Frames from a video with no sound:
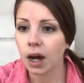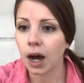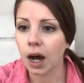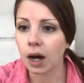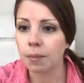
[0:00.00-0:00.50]

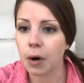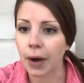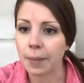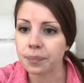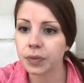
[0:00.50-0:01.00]

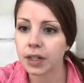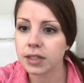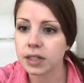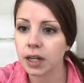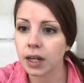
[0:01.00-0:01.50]
Okay,
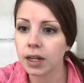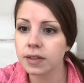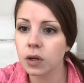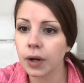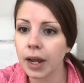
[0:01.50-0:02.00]
let's see.
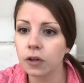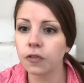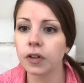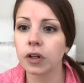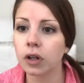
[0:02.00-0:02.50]
Is it okay to
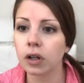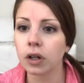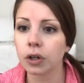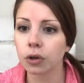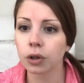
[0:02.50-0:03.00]

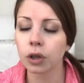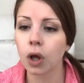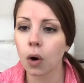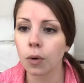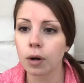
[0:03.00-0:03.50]
feel your
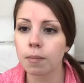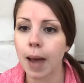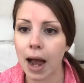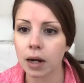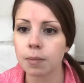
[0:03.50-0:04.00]
lower
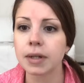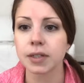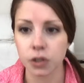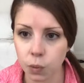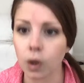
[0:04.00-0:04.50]
back
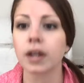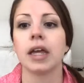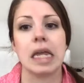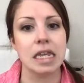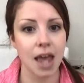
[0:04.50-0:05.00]
muscles
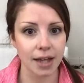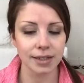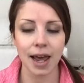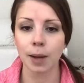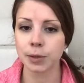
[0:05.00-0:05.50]
working?
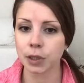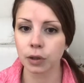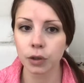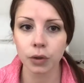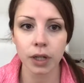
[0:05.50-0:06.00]
Yes,
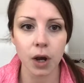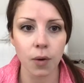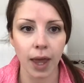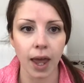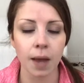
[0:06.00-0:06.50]
absolutely
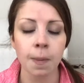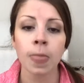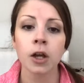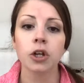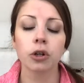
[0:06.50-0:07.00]
okay.
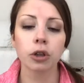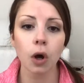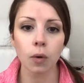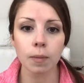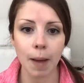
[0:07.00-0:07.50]
Your
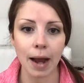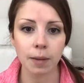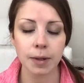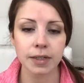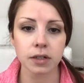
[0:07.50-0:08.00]
lower
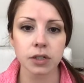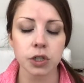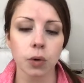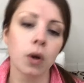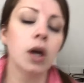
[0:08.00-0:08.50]
back
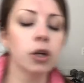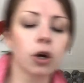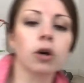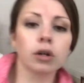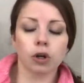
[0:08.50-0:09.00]
muscles, so
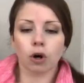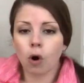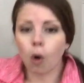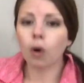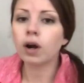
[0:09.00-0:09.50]

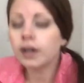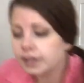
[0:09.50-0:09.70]
your core